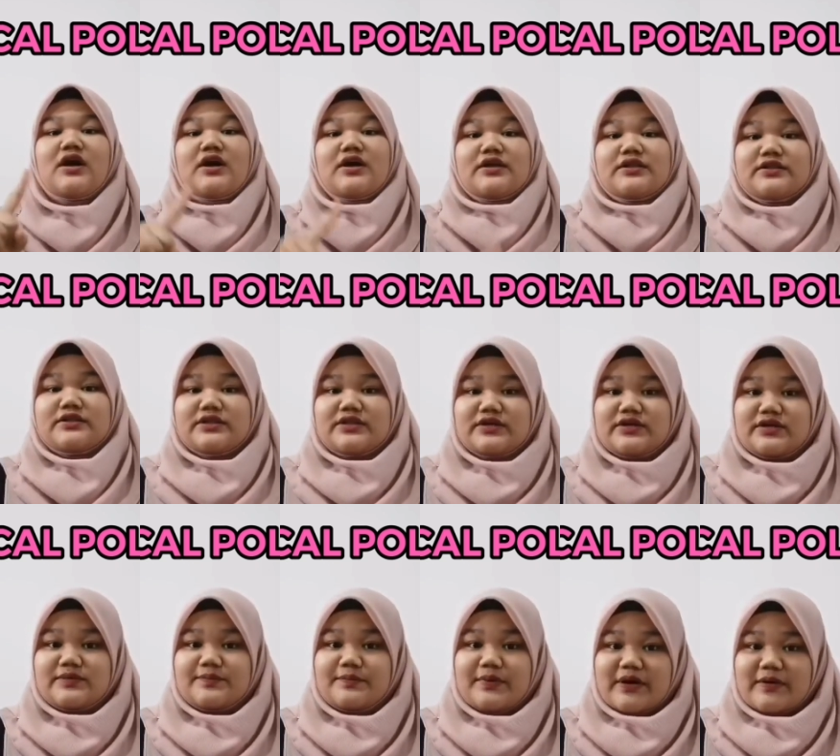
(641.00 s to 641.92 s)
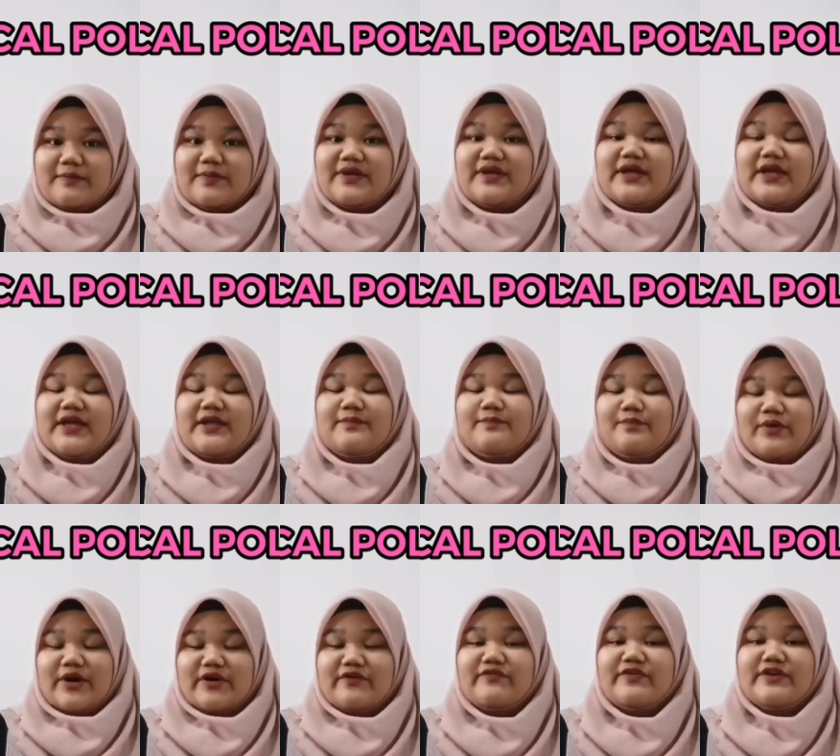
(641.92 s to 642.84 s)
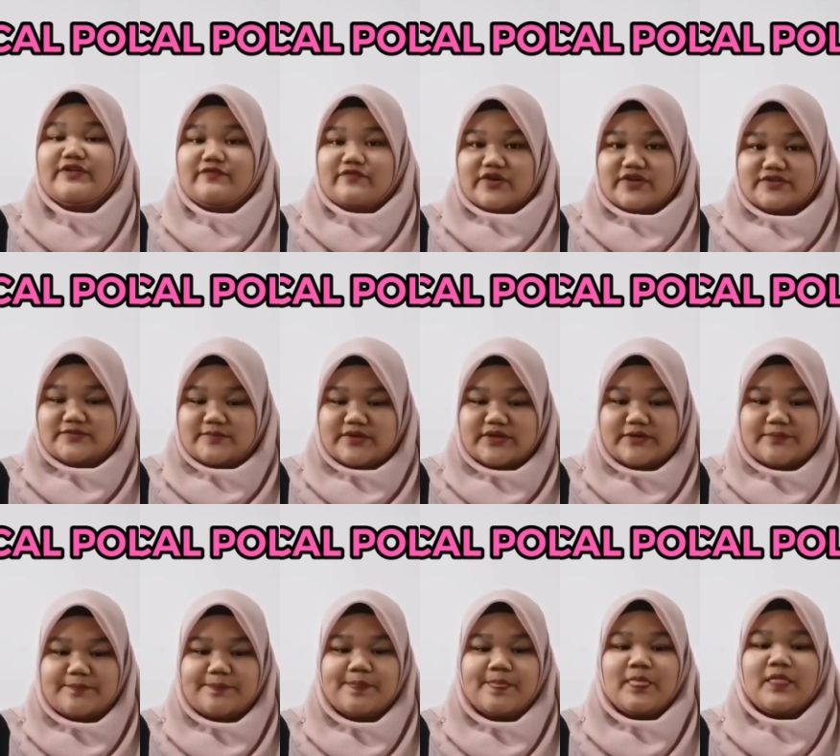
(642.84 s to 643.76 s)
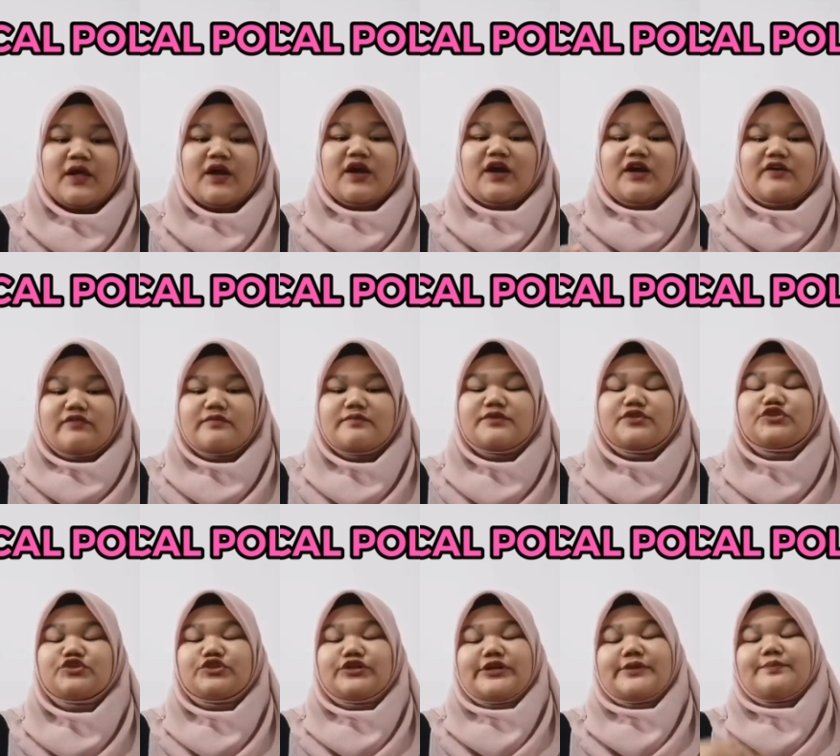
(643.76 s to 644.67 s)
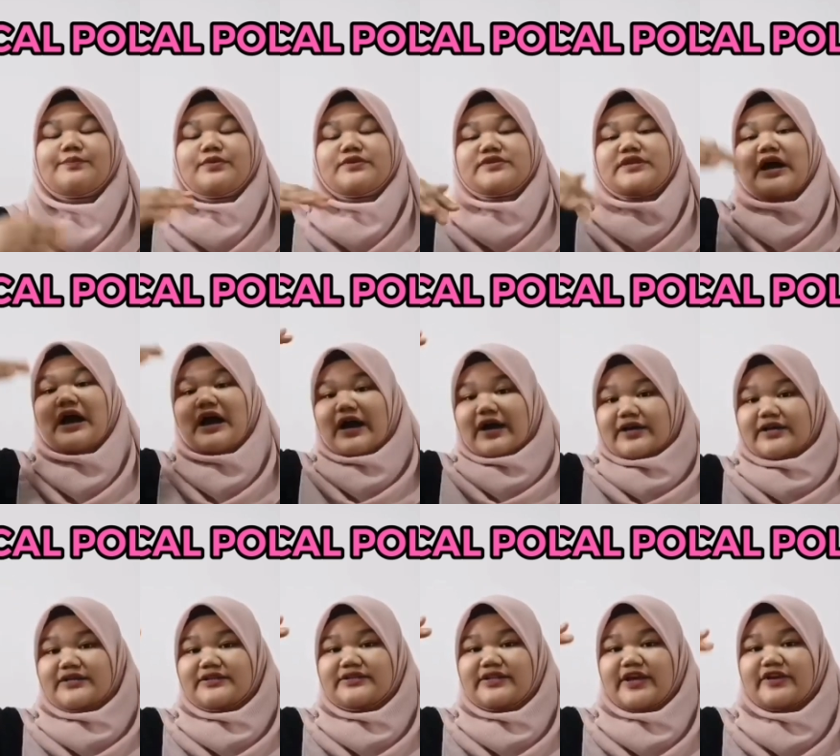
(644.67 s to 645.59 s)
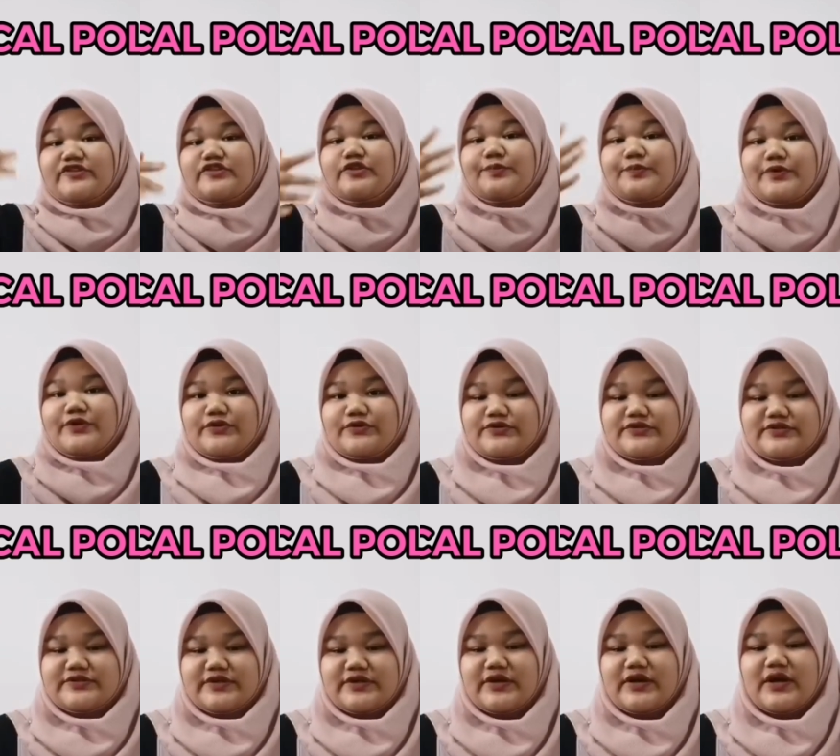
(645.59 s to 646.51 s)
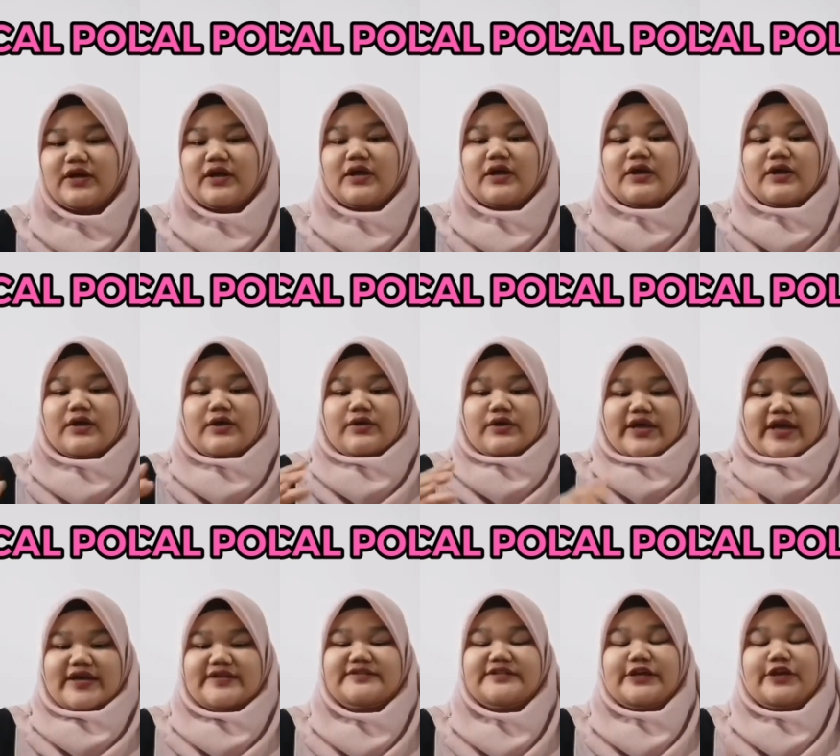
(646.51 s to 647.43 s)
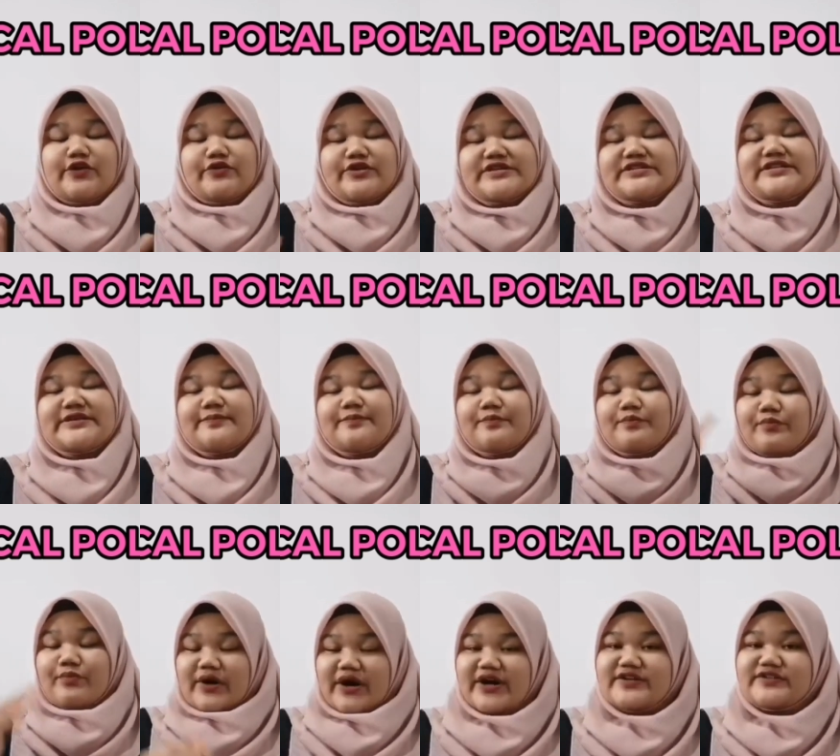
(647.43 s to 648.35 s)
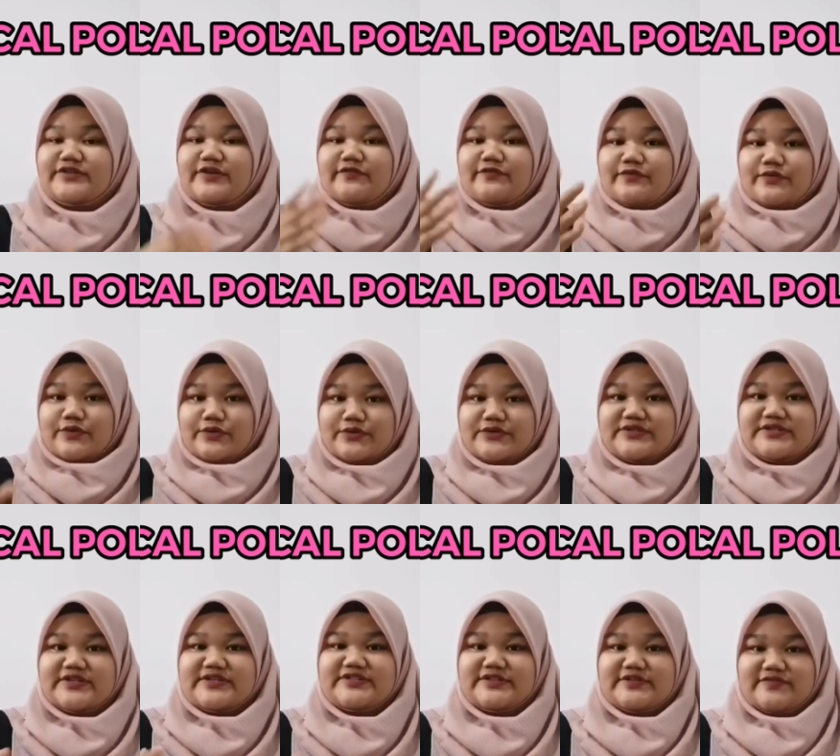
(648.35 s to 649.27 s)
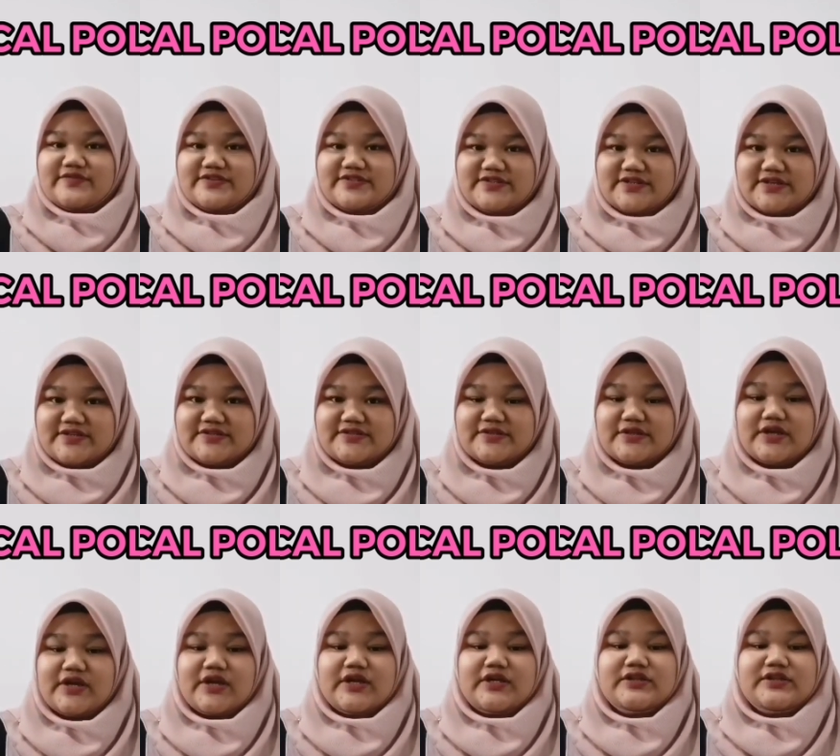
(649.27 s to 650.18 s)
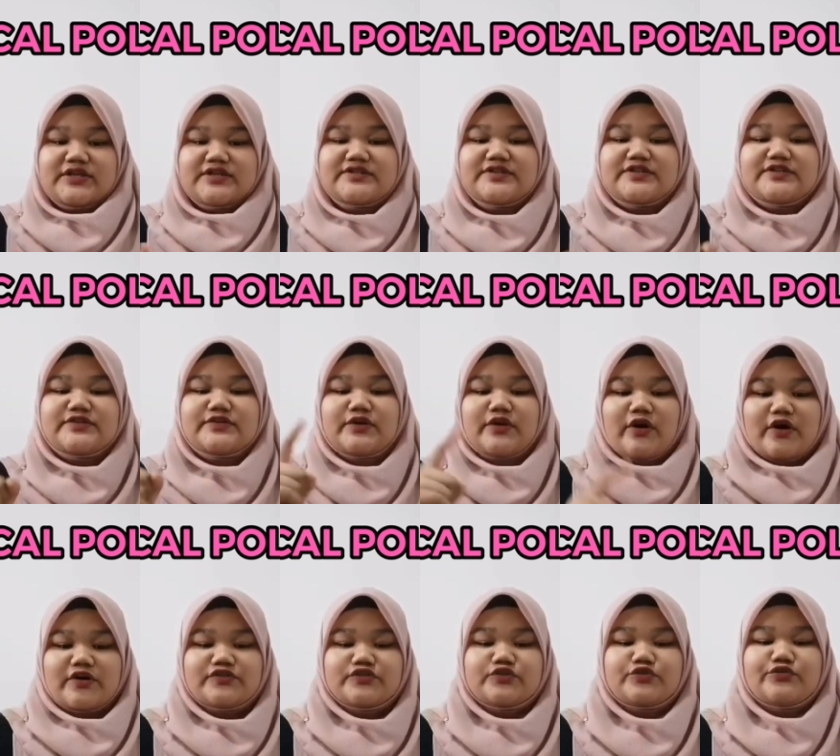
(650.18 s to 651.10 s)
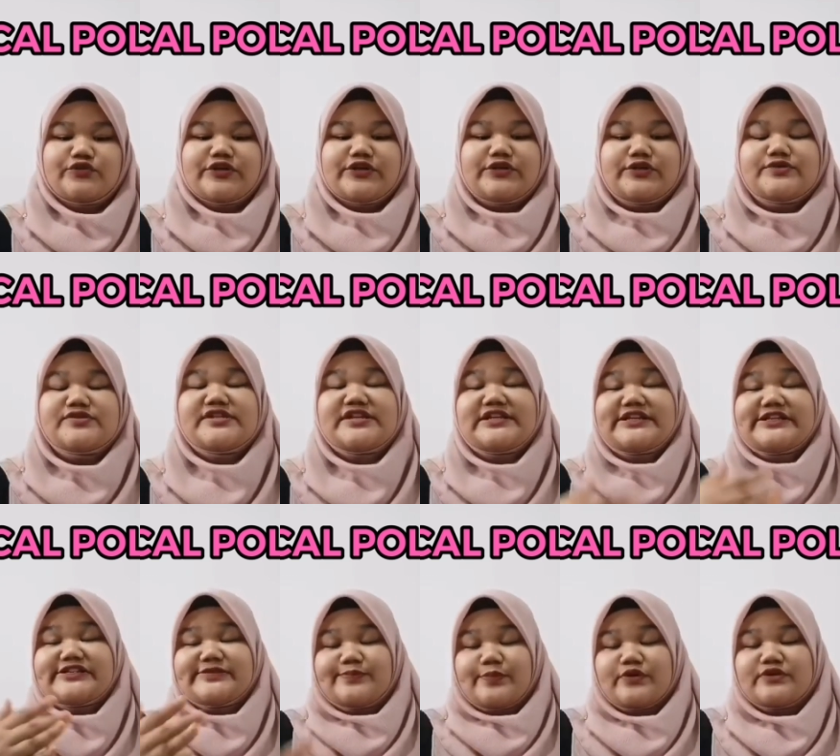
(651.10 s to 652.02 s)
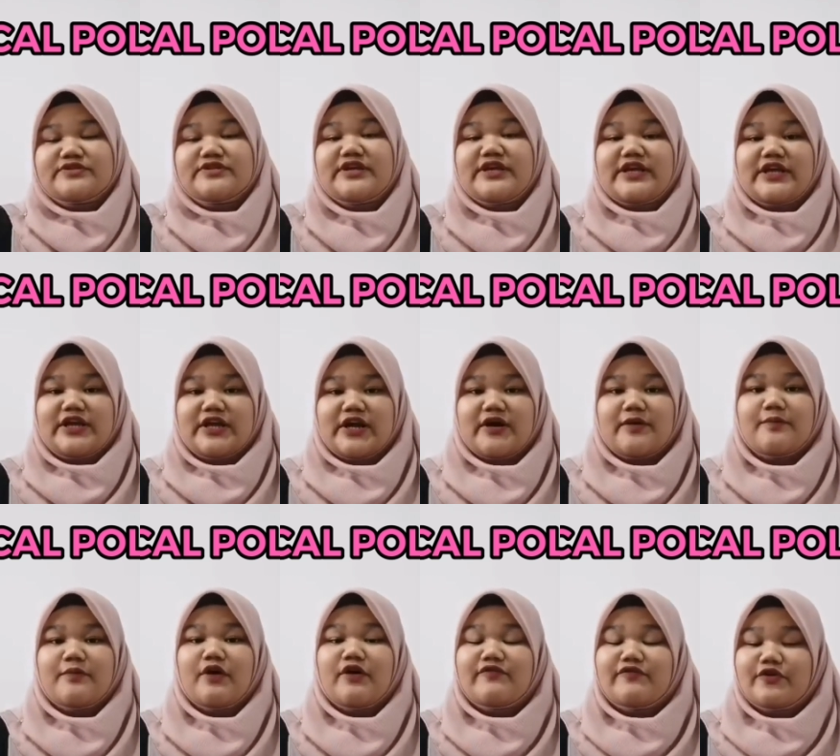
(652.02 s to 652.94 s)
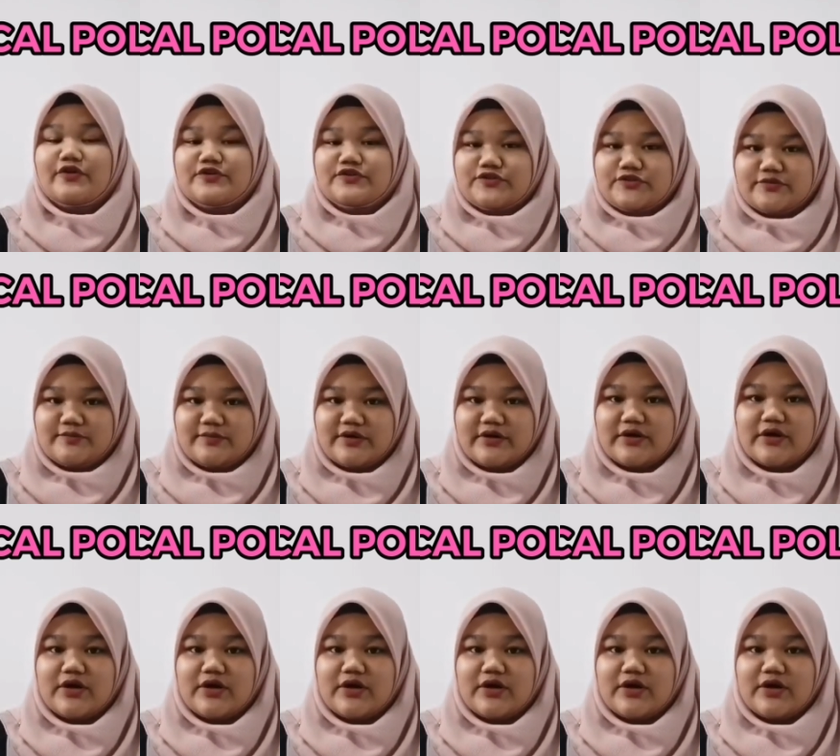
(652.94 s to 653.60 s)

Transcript: the public and private investment. Government should impose higher tax to producer as increase in price of goods and services. This is caused to reduce in disposable income of consumer,